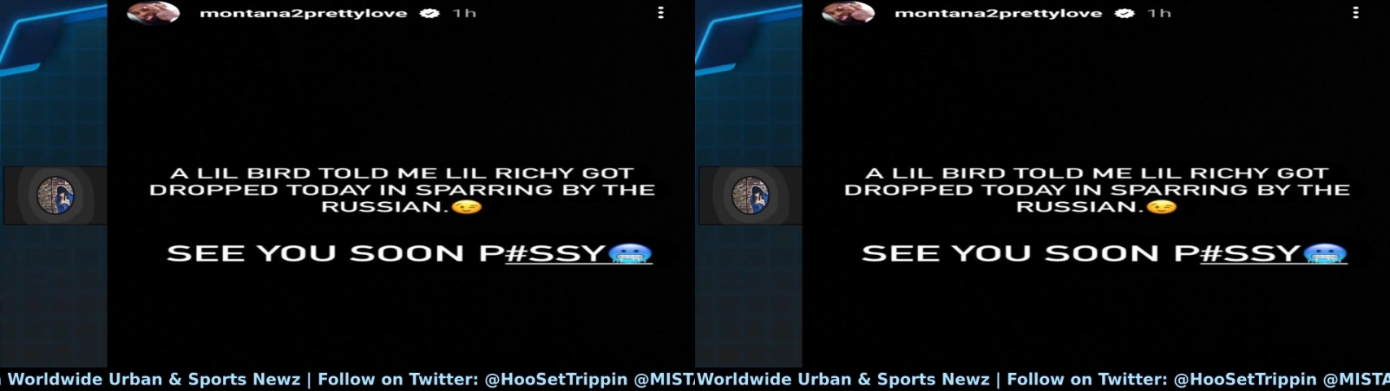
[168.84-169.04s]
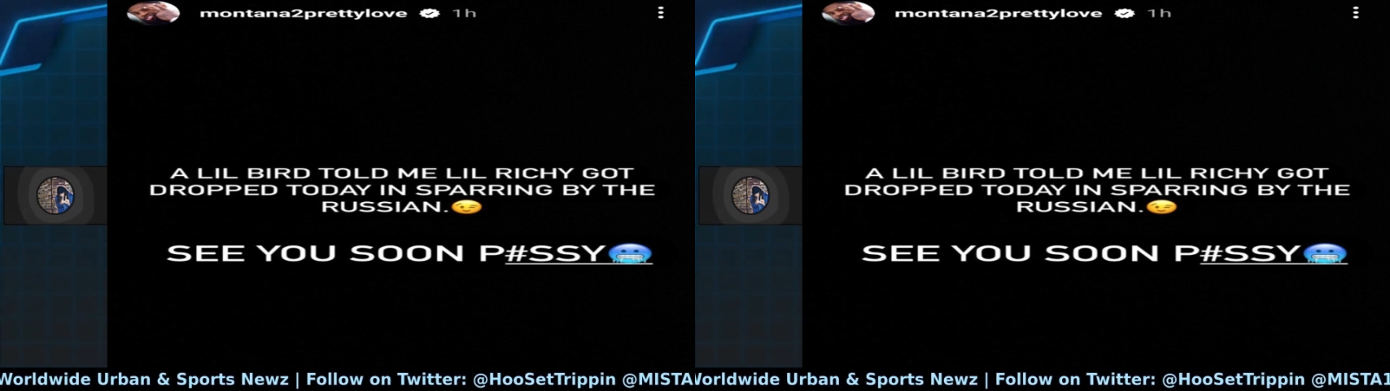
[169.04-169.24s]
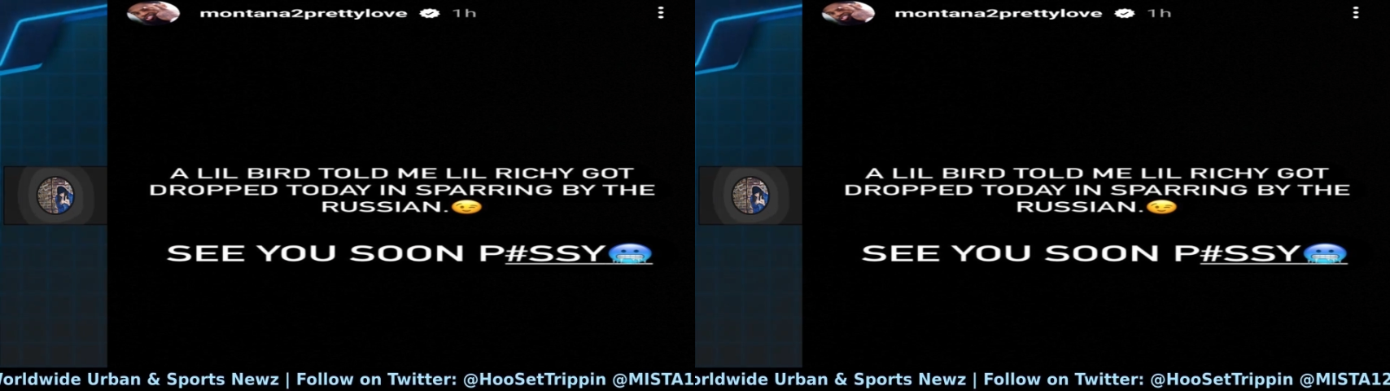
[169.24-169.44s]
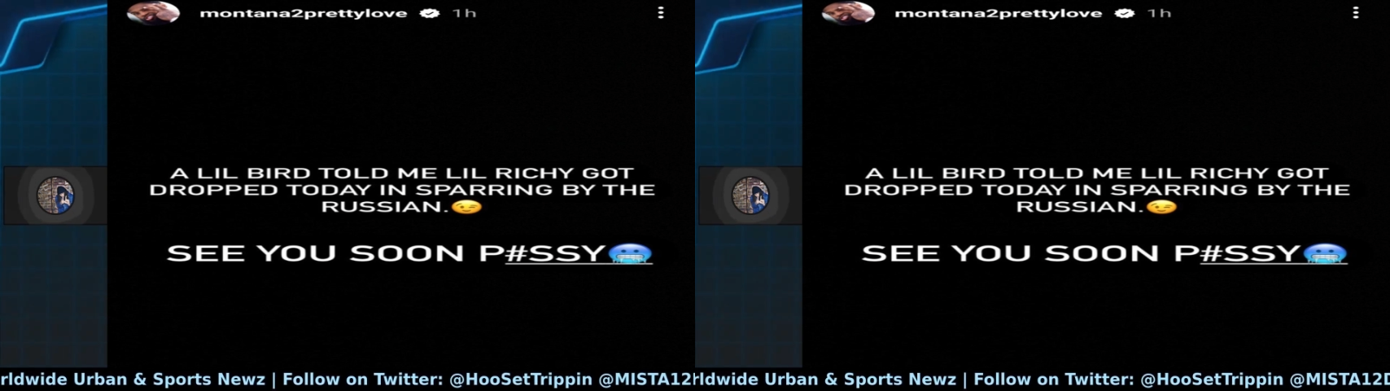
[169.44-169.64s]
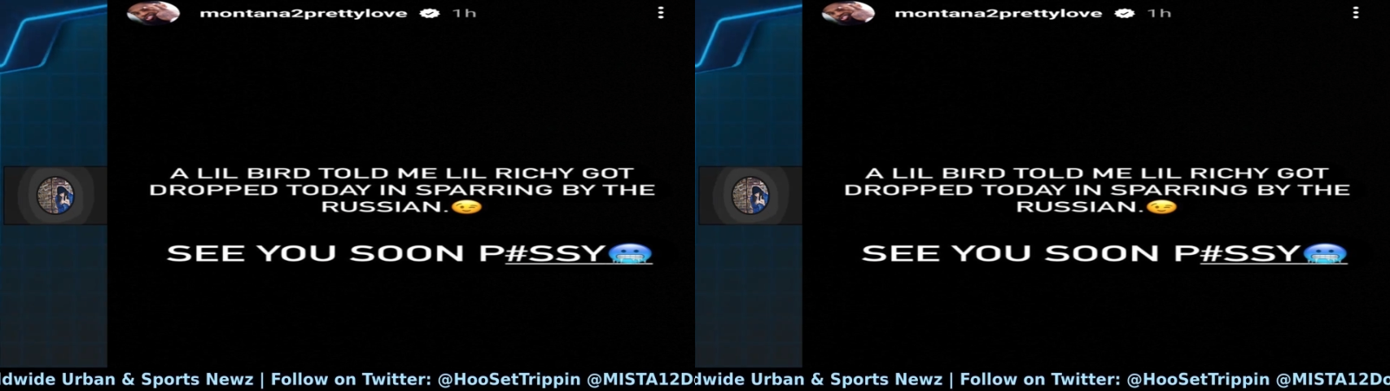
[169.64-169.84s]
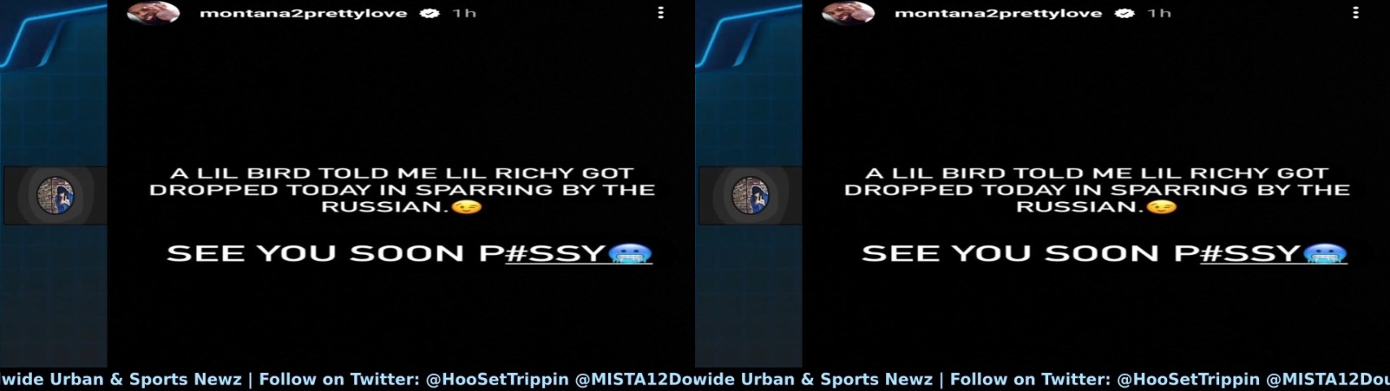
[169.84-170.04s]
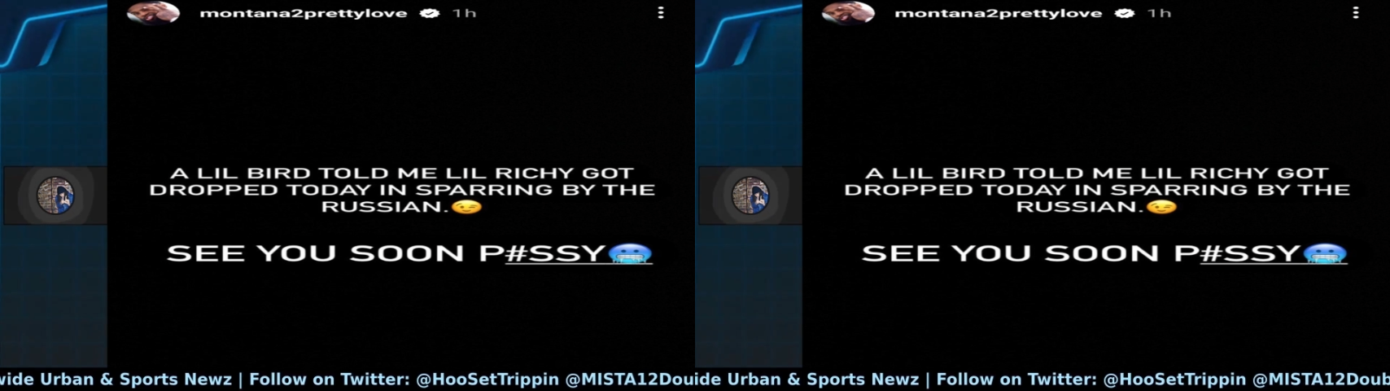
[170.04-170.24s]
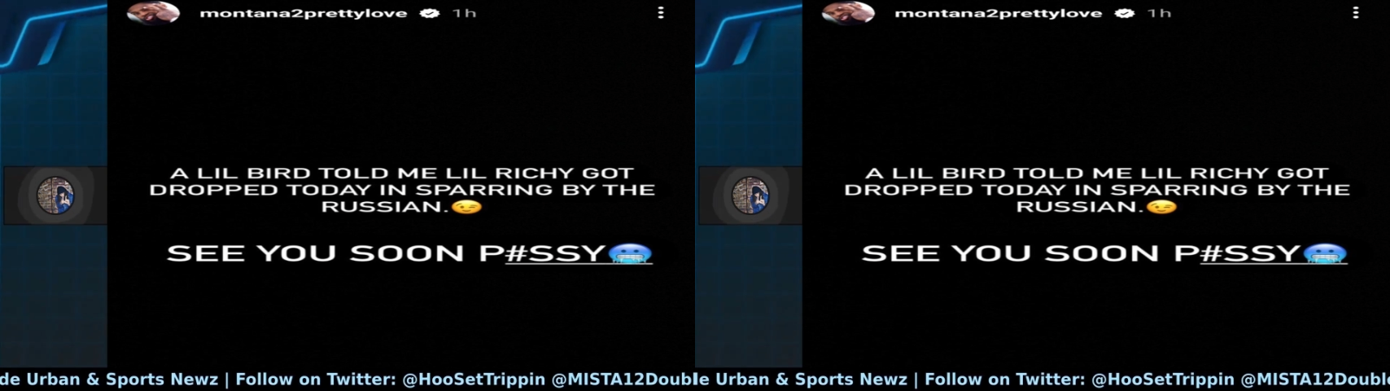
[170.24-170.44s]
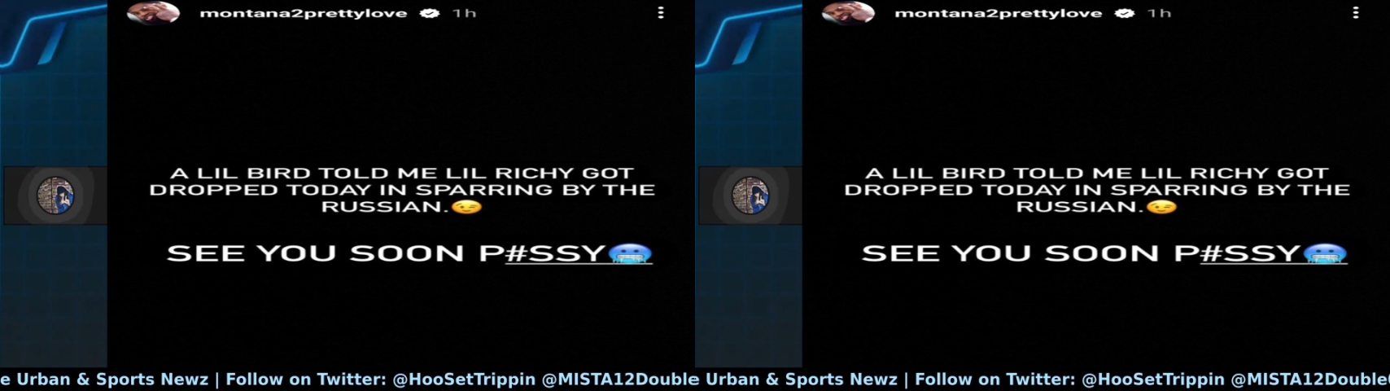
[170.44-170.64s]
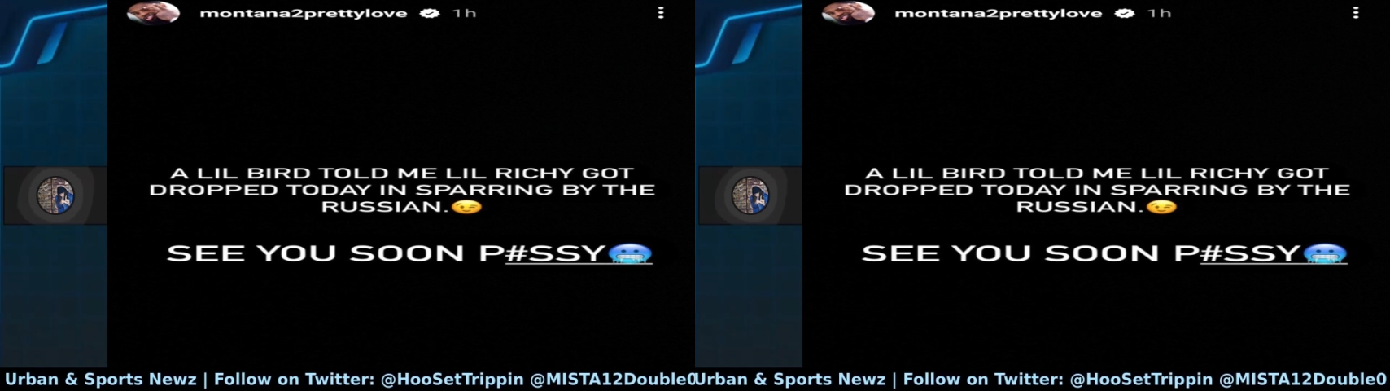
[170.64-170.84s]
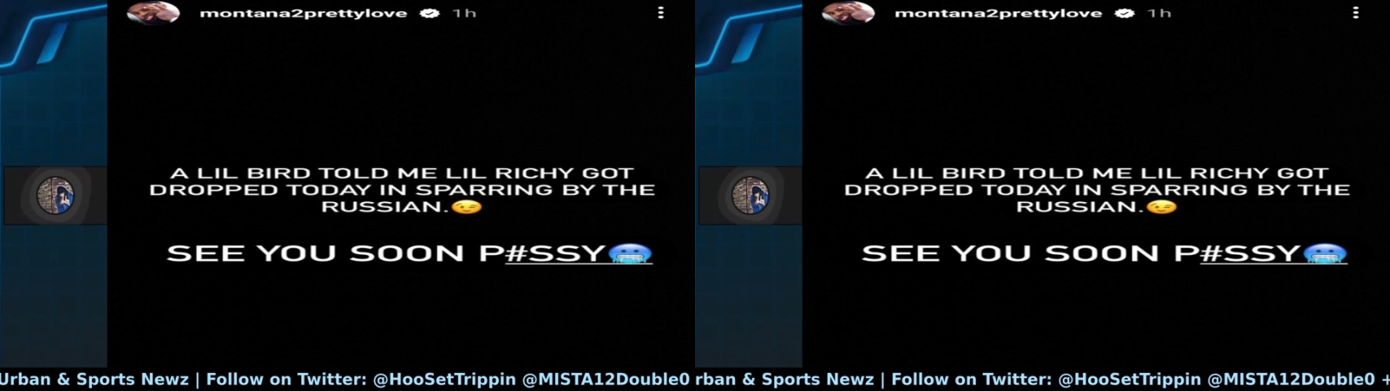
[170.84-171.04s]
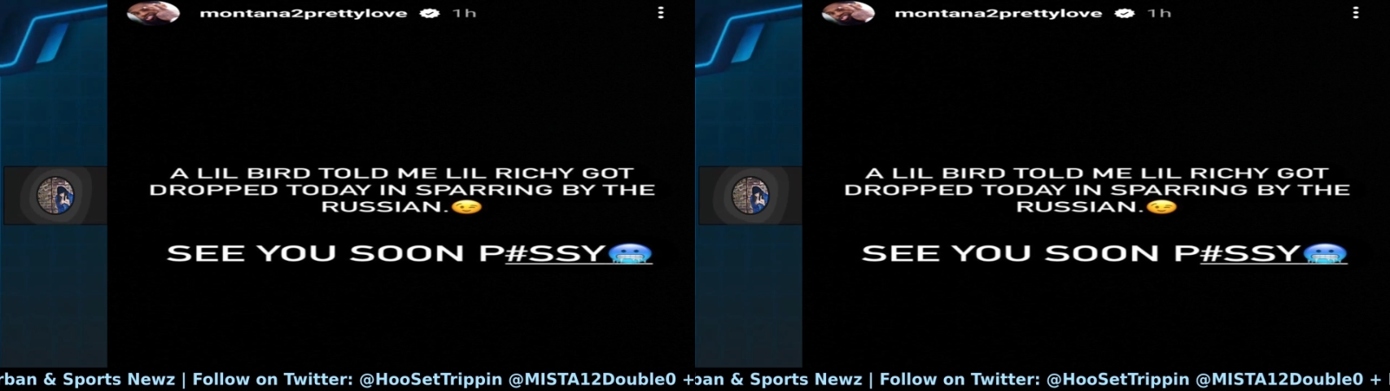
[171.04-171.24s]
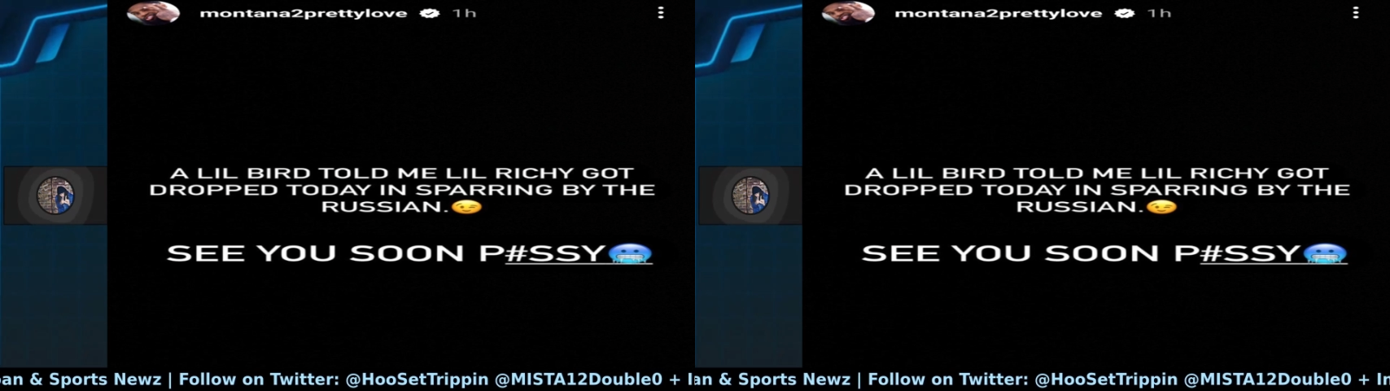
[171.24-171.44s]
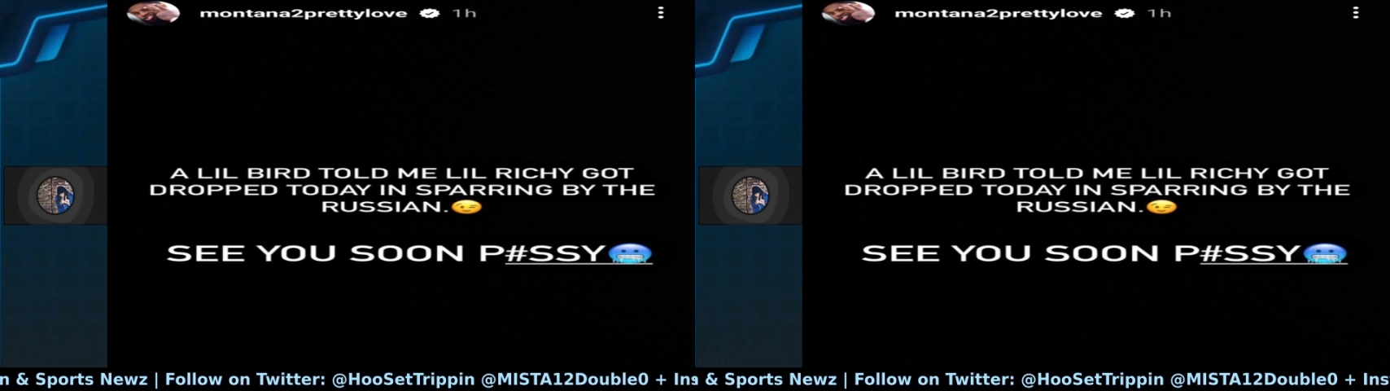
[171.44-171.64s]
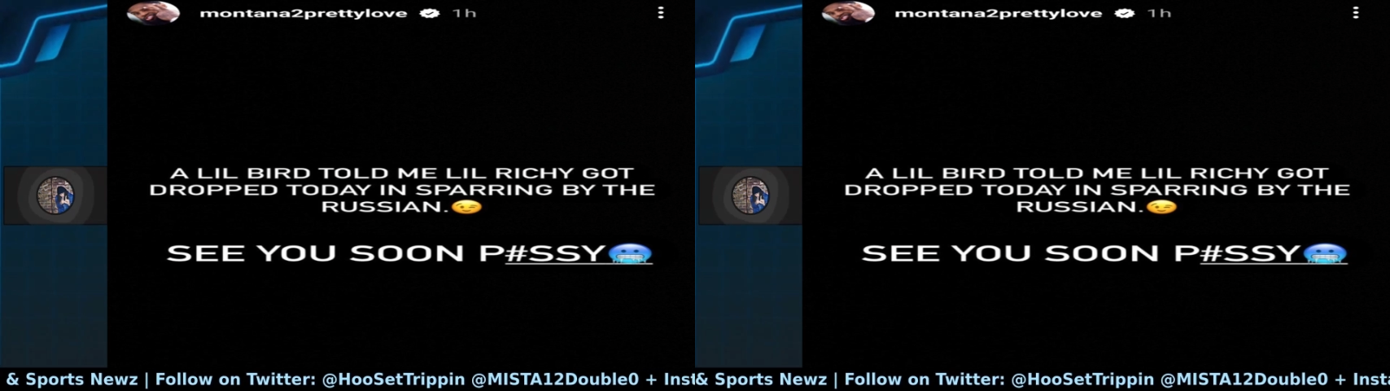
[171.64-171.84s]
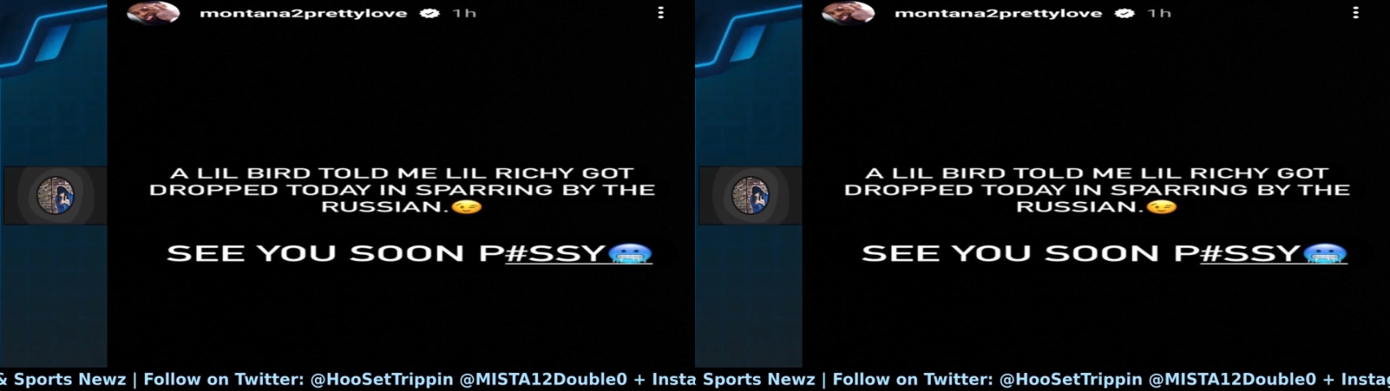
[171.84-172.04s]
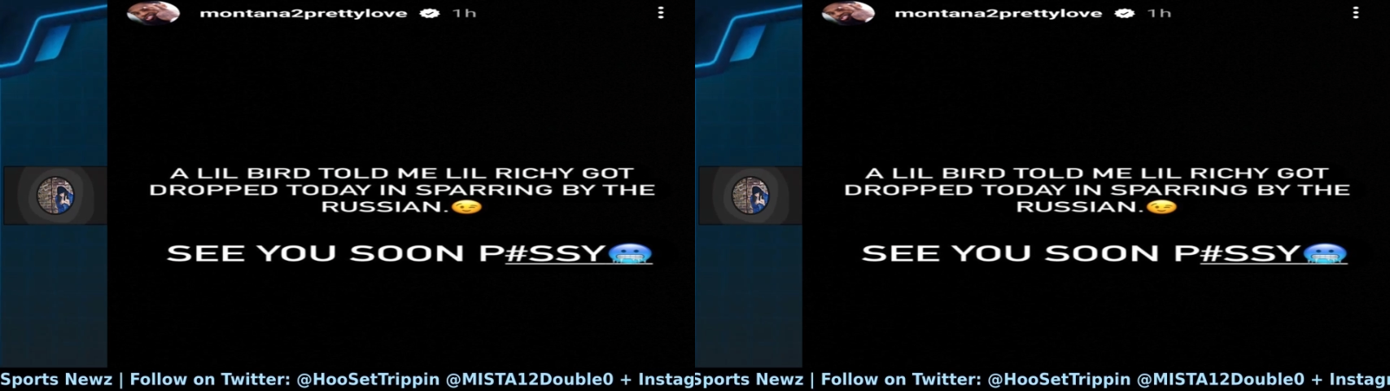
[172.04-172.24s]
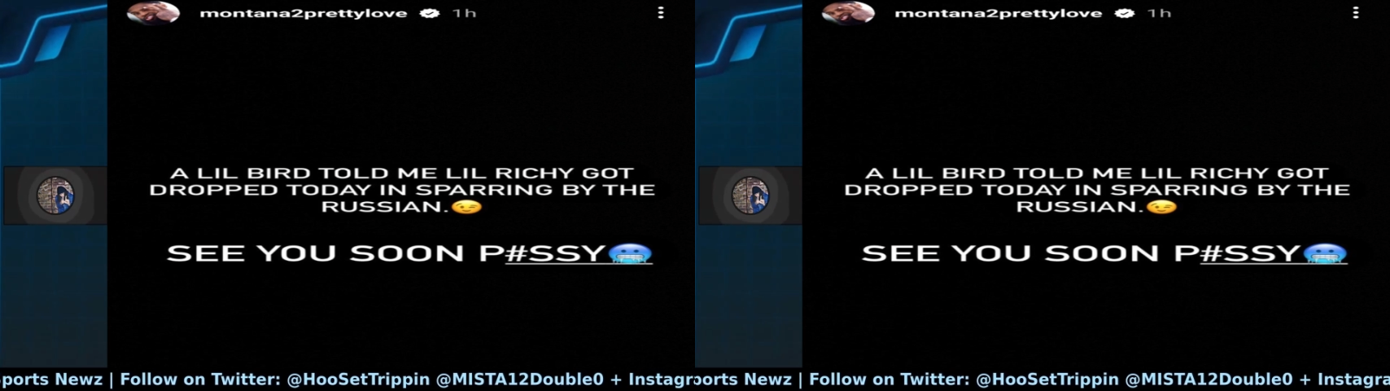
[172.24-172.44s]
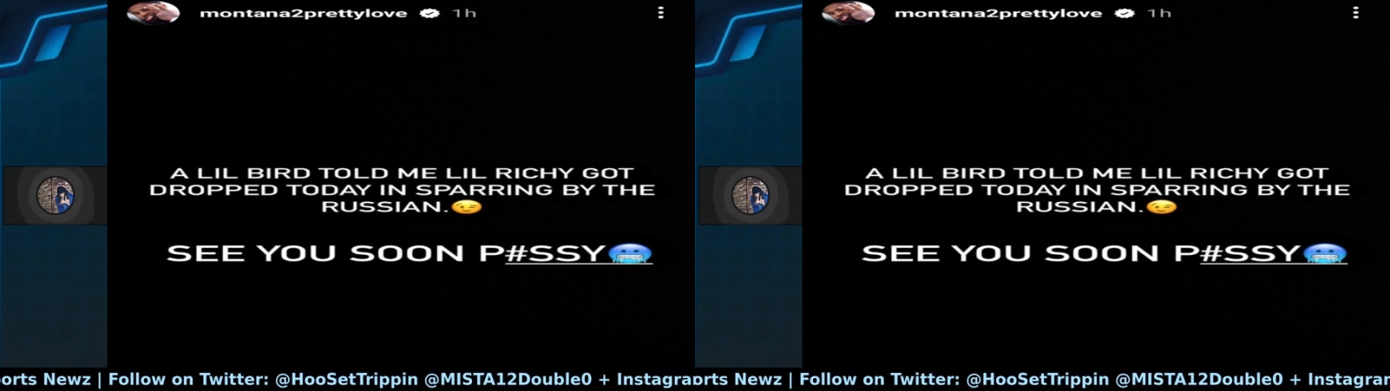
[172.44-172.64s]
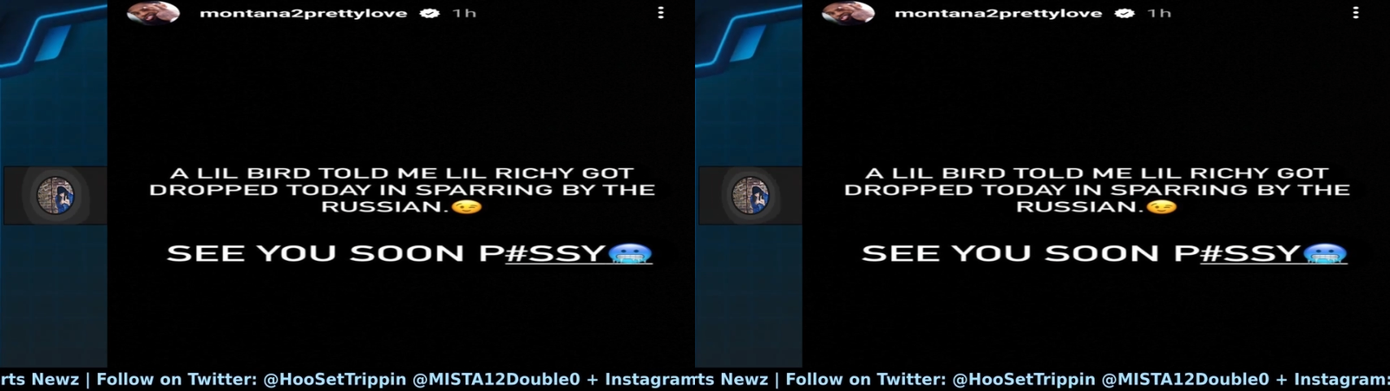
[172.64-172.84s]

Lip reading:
(no speaker visible)